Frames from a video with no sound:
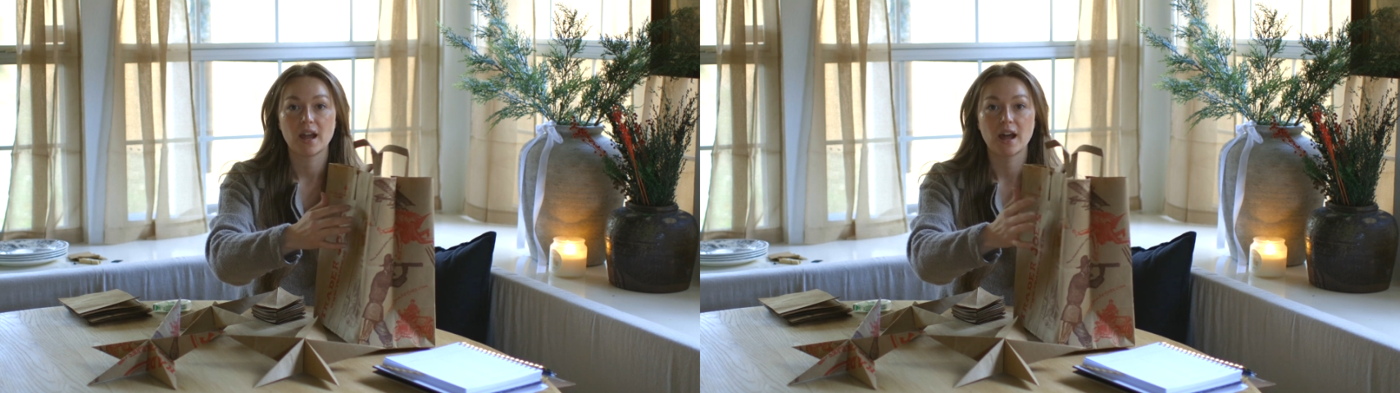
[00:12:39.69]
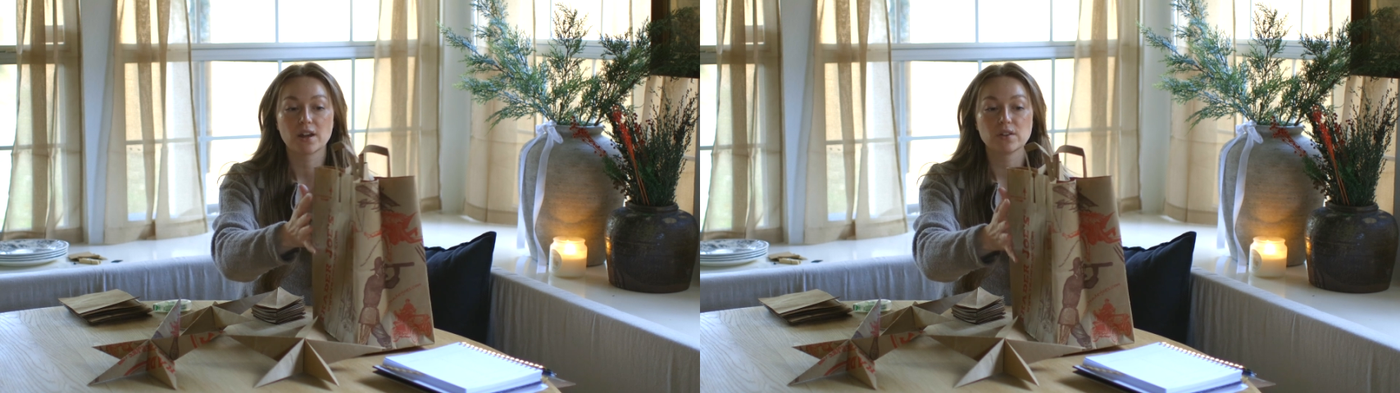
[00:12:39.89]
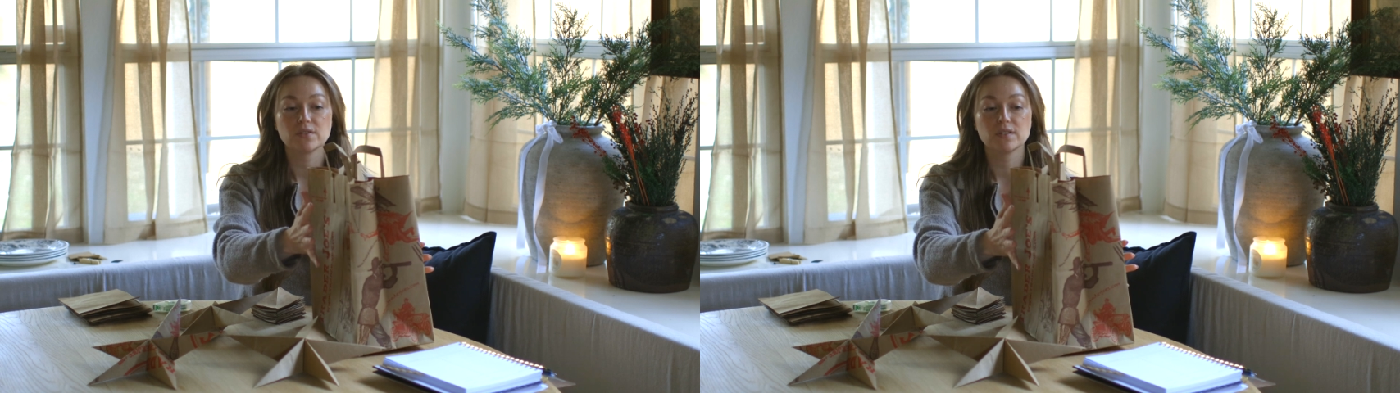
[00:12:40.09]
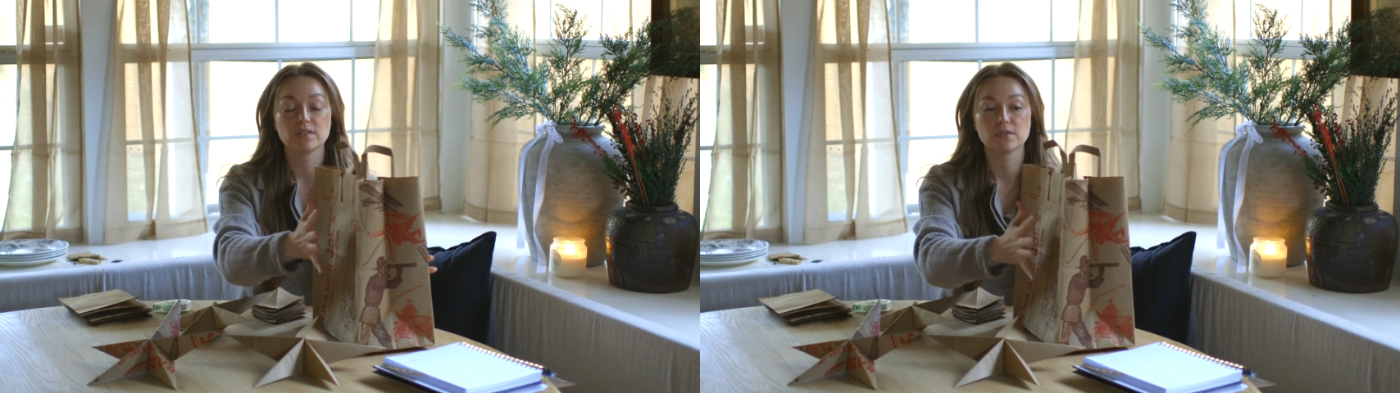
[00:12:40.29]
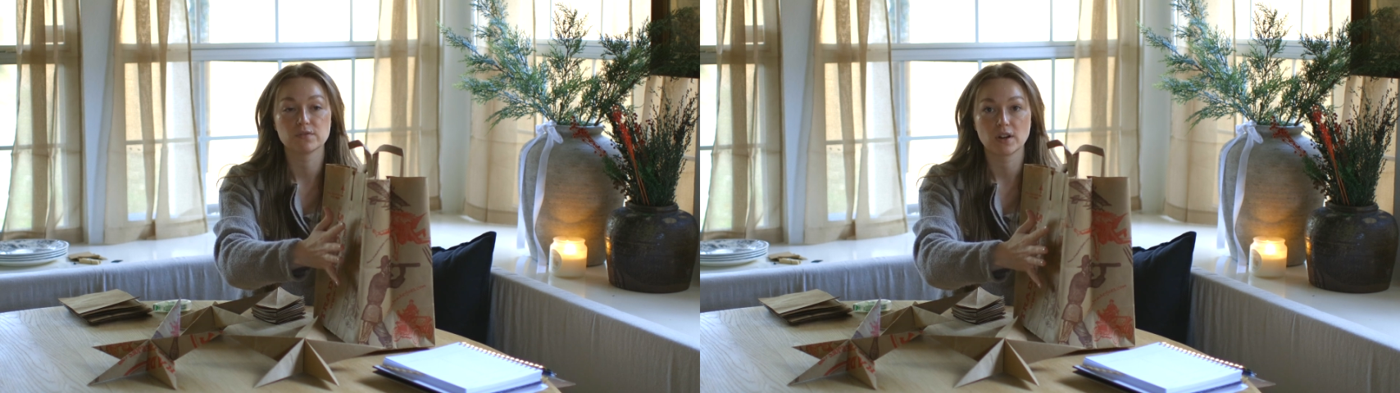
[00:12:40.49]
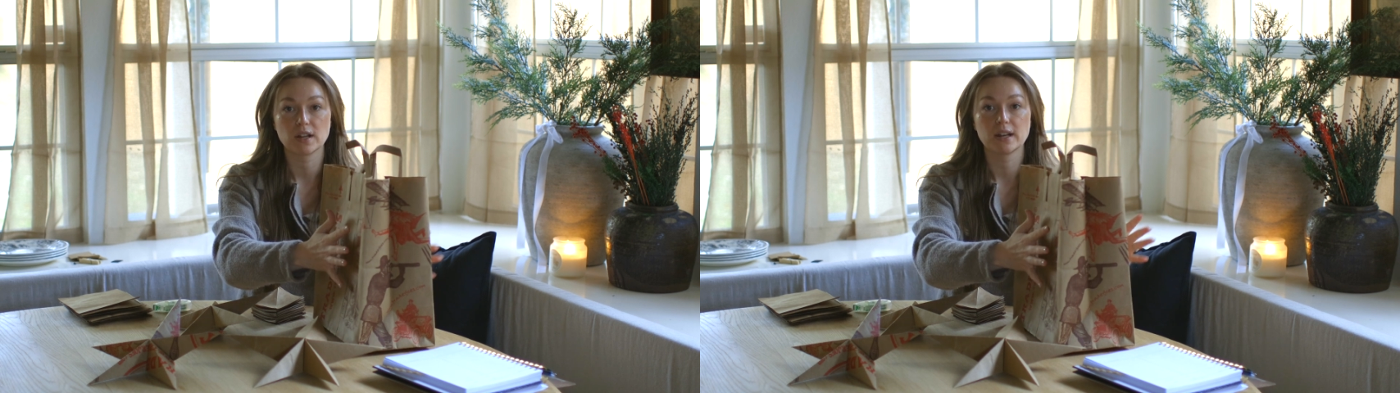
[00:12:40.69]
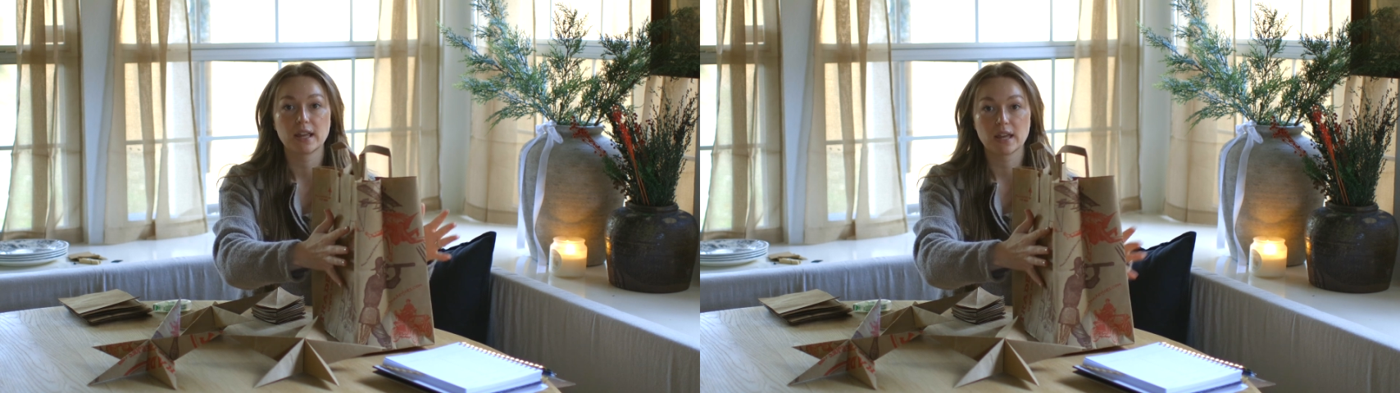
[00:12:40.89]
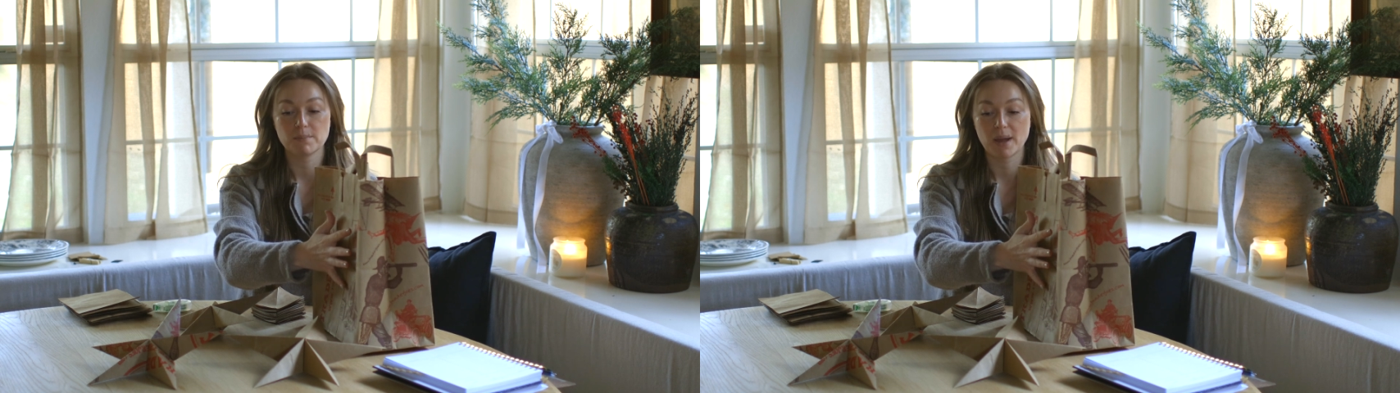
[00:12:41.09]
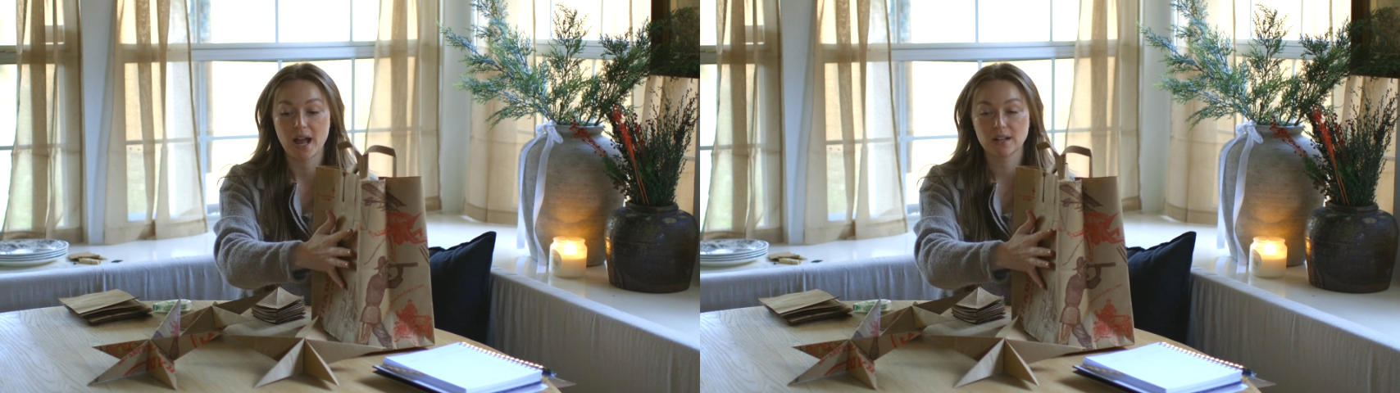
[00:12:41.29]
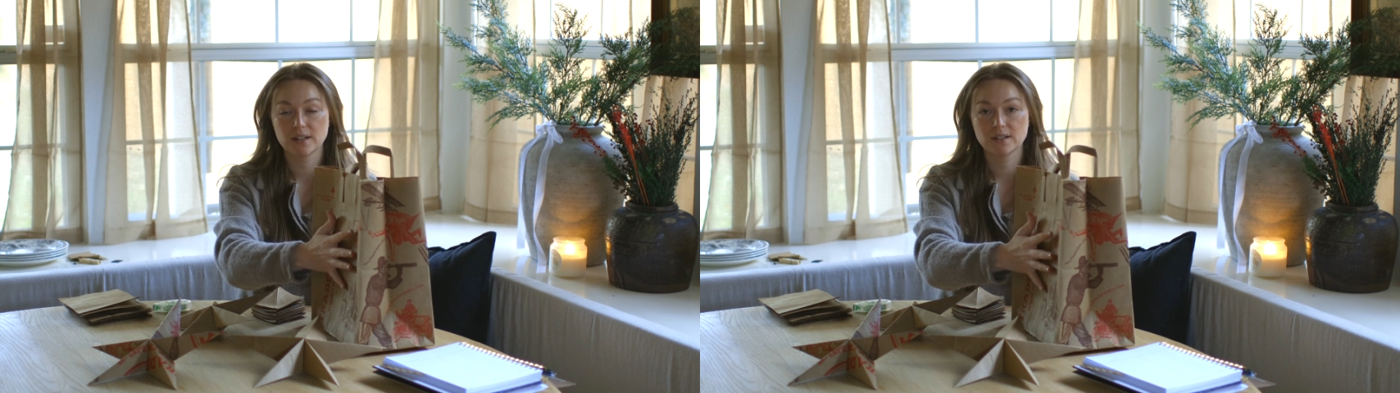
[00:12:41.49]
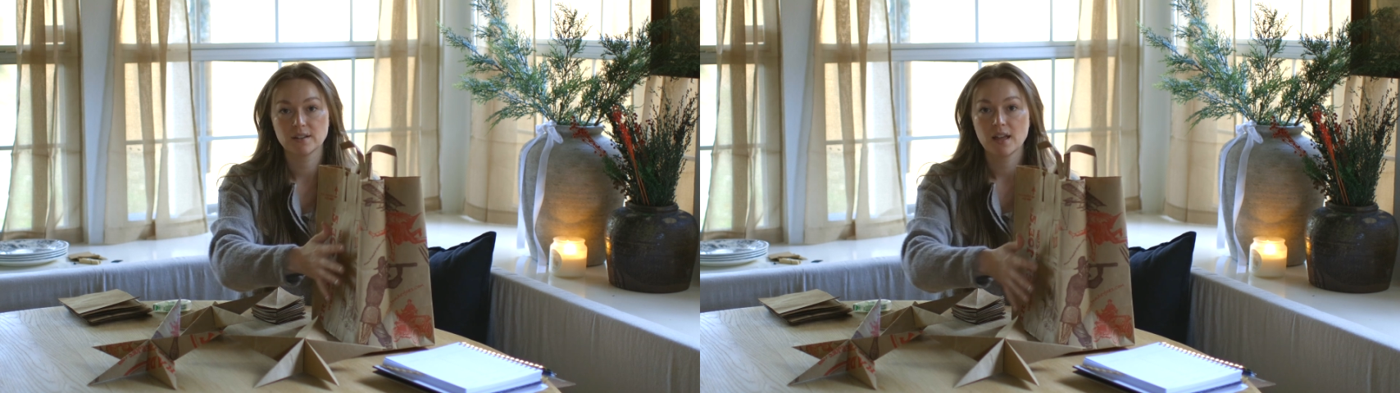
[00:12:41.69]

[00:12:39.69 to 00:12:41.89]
out of the front and back.